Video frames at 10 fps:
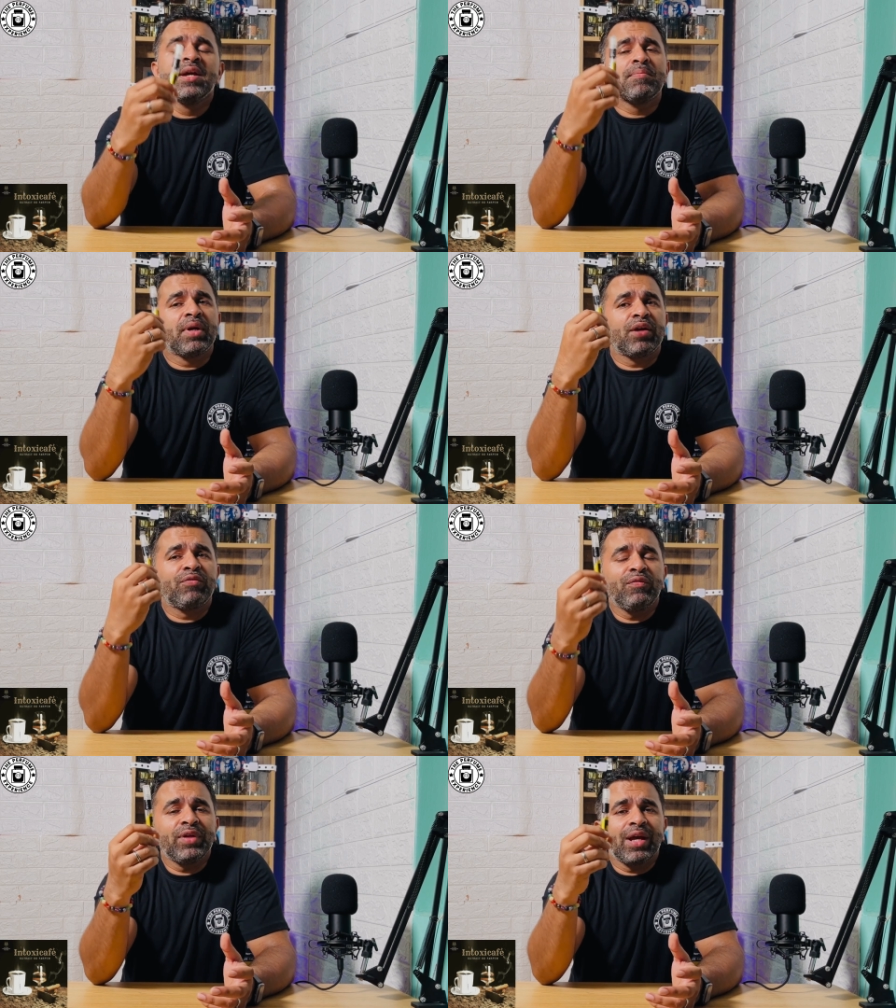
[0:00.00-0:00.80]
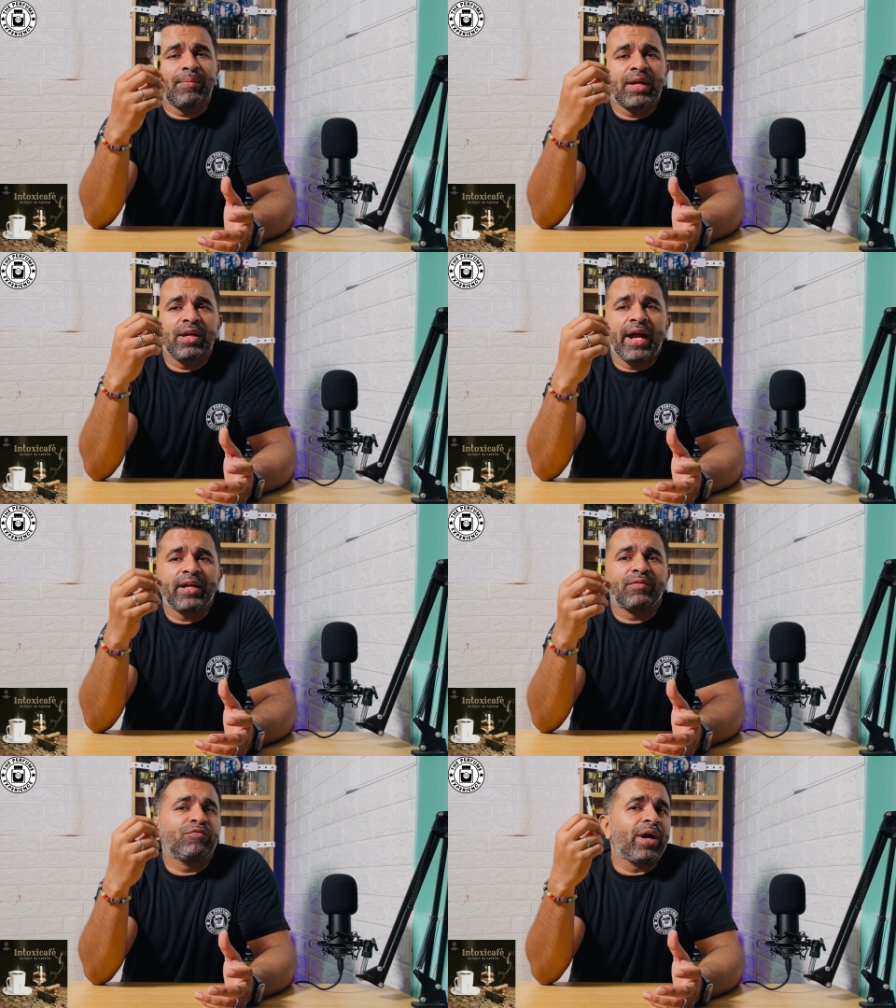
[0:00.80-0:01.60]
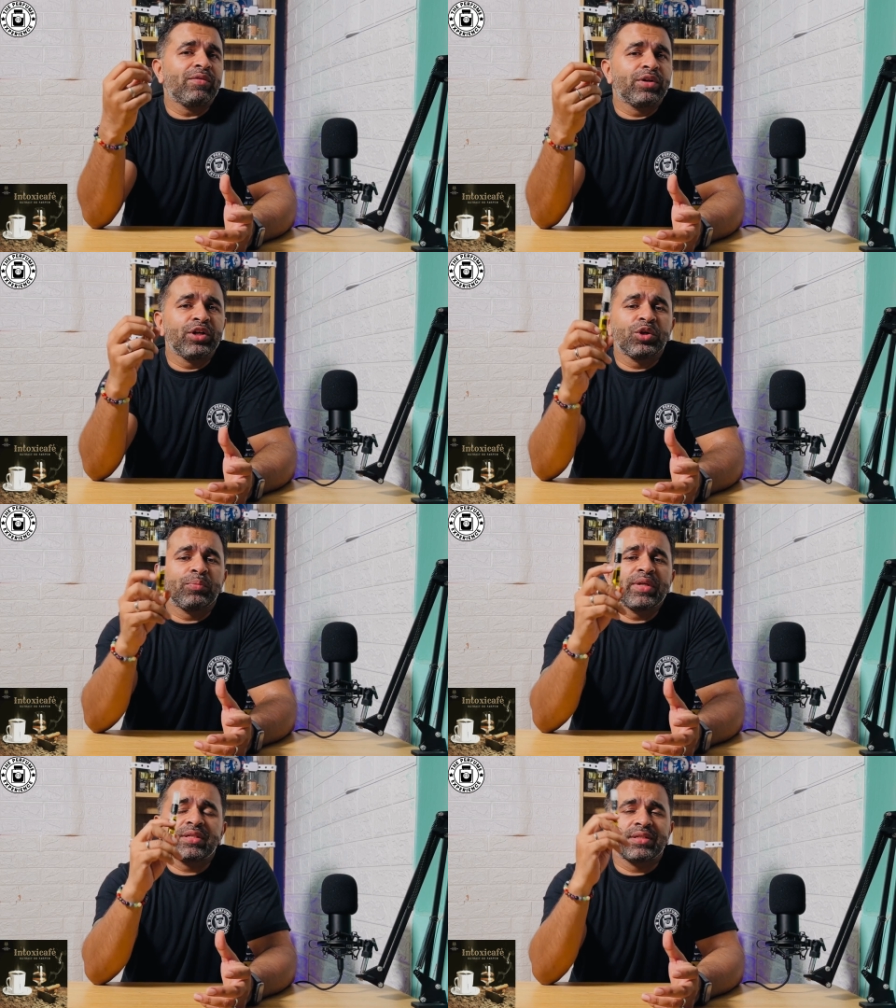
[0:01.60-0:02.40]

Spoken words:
But a 50 ml at 500 rupees